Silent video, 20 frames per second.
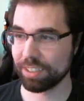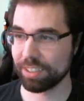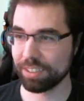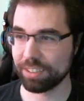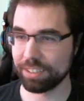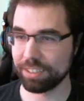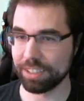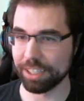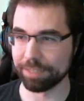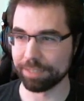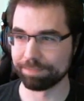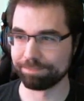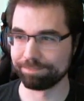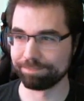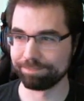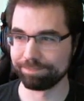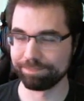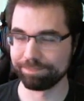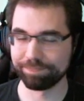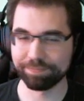Yeah.
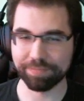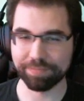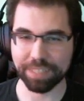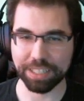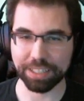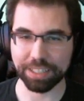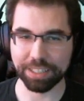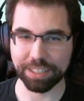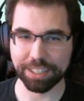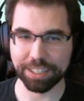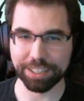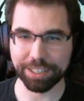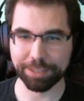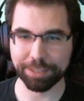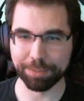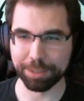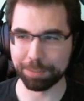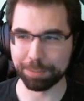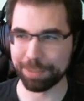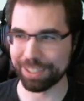And then
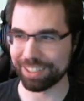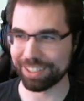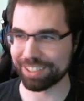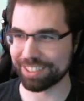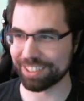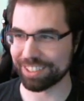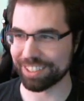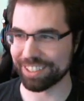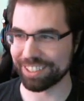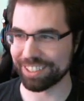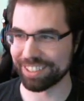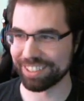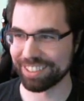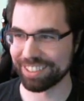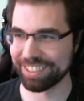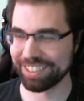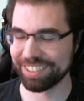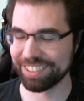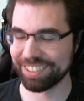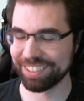we picked a
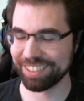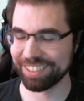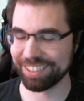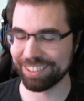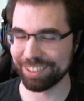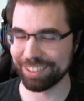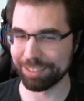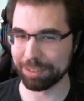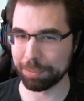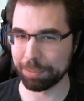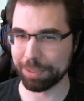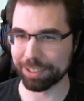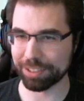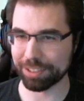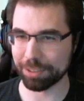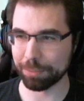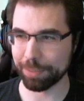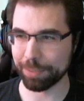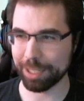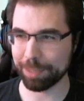
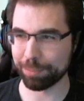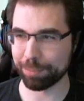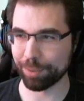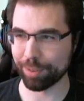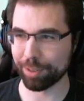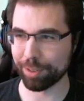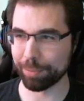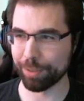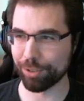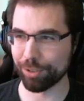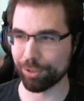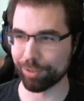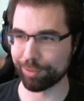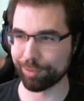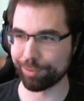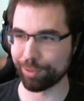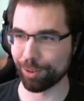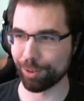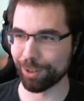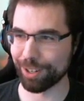map with a bunch of
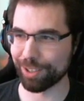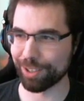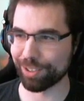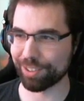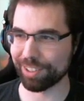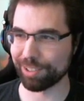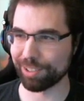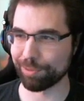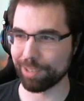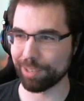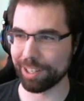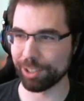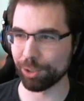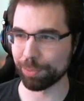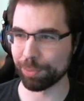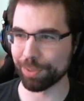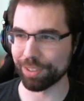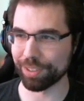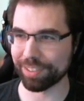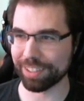forests and wide
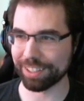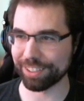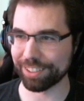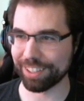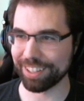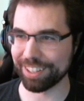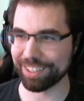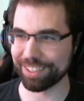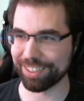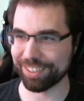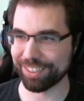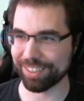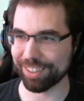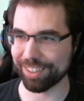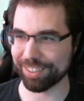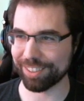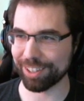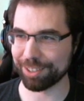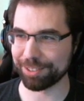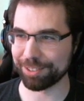open sightlines to
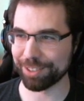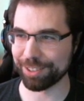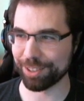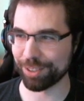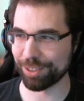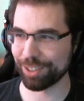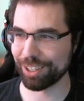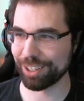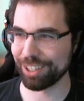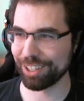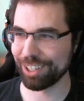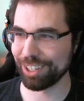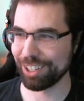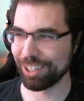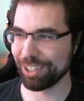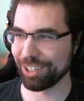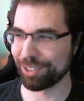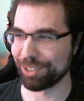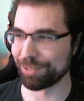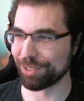start with,
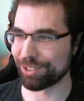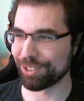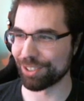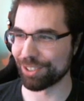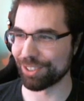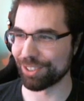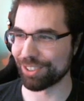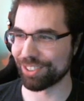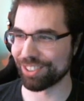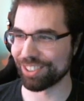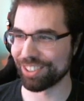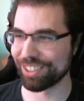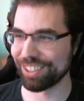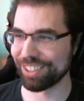which is